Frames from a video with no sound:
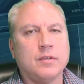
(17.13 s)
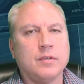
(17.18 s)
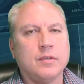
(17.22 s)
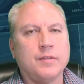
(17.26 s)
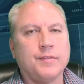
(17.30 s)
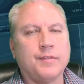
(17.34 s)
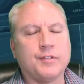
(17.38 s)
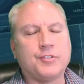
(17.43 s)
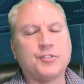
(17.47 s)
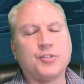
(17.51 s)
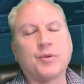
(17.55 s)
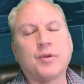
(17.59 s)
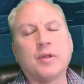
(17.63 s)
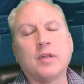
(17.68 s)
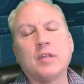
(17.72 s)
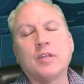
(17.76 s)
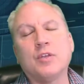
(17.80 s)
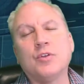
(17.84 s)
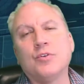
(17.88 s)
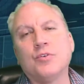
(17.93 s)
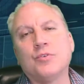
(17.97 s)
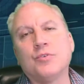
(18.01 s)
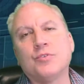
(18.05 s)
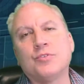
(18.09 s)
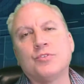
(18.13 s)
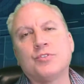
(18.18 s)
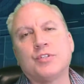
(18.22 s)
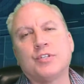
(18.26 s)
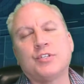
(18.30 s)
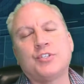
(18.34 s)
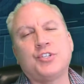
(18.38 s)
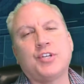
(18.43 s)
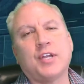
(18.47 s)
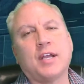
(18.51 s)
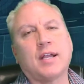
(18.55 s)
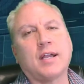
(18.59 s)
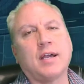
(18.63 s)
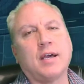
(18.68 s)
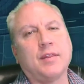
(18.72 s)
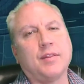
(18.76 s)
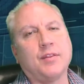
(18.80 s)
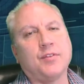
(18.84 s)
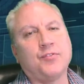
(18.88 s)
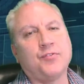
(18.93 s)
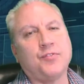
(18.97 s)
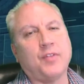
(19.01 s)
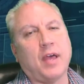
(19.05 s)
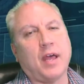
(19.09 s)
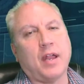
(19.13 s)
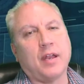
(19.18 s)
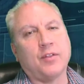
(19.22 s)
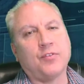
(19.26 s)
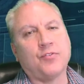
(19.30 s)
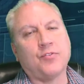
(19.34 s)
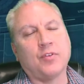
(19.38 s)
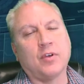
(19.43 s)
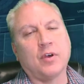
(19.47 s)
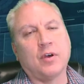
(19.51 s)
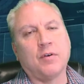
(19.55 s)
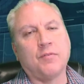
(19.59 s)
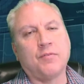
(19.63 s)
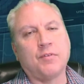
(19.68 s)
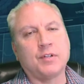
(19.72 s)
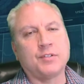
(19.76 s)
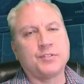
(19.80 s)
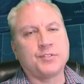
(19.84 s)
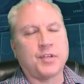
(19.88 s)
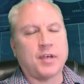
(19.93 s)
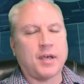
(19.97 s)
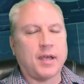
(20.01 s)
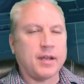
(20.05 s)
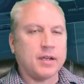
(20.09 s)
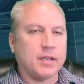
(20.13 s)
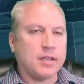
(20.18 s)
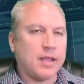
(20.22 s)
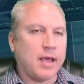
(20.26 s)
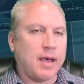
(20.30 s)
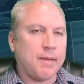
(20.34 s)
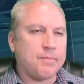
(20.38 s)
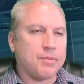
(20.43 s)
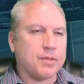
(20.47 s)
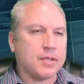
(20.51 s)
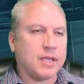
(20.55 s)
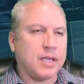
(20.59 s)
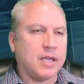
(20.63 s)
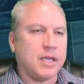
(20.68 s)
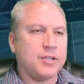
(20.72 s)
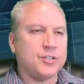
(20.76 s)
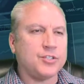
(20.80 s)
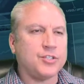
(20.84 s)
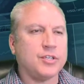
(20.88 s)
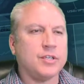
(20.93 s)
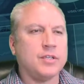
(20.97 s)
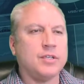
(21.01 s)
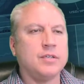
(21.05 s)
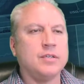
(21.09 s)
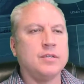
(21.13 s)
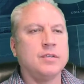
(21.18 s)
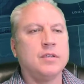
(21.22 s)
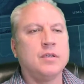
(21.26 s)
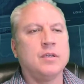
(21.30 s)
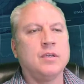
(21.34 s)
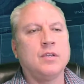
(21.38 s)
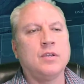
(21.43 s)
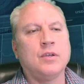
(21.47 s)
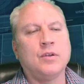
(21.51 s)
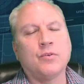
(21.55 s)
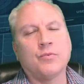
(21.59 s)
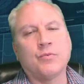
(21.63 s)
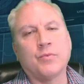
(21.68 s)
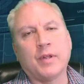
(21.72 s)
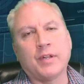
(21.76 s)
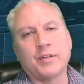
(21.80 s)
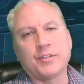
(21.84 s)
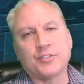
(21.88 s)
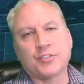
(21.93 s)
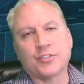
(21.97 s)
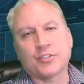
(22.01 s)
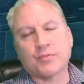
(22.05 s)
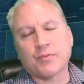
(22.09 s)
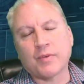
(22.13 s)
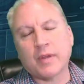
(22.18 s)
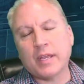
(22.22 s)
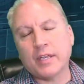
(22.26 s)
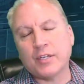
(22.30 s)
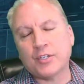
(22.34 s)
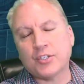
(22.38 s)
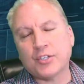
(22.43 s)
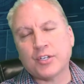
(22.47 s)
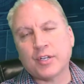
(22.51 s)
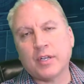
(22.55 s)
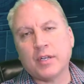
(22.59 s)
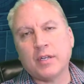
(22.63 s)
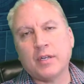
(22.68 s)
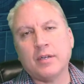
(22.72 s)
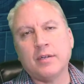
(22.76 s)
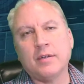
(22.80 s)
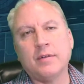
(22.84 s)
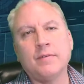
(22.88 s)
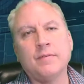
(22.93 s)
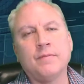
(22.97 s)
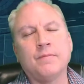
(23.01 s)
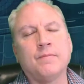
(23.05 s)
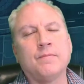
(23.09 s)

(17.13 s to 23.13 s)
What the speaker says: that you can use to check on the status of a title application, registration,